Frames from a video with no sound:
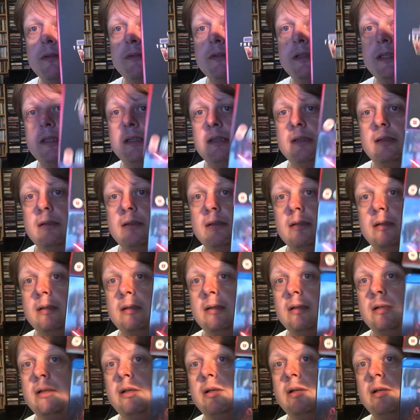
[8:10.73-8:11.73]
what the
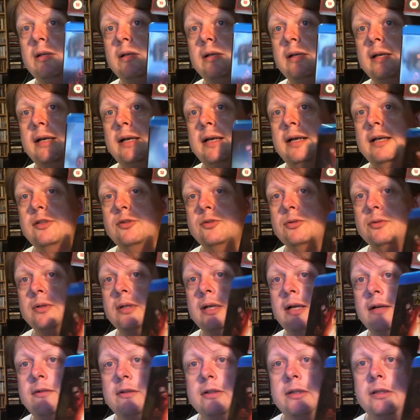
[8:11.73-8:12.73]
actual
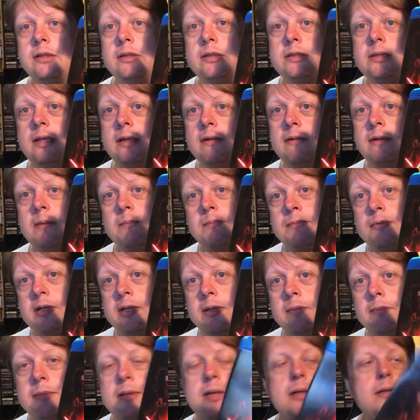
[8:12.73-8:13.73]
cover looks like, that
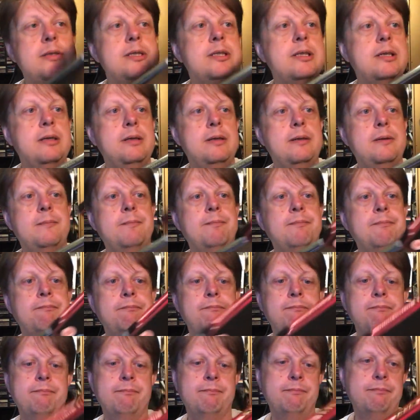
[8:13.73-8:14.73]
brilliant poster.
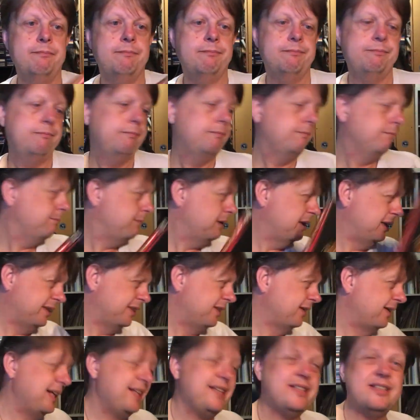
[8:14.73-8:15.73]

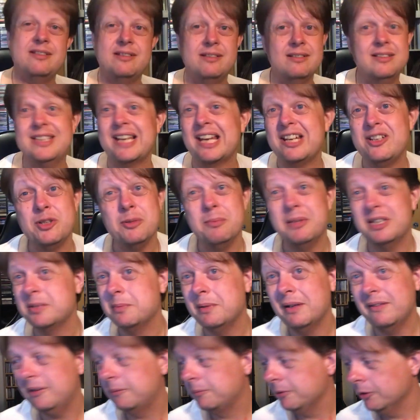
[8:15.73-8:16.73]
I don't need to say too much
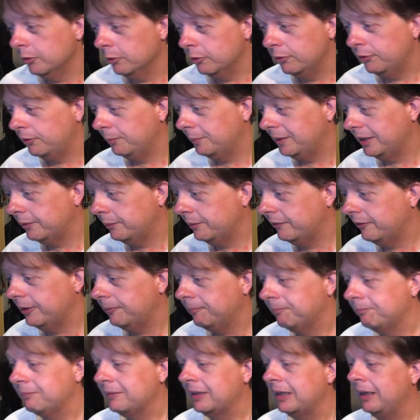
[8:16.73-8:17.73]
about him, you're all familiar with
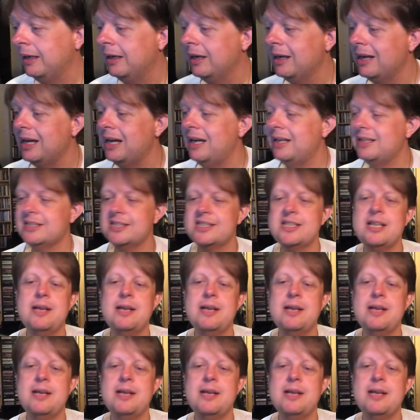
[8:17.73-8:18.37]
it. Uh, it's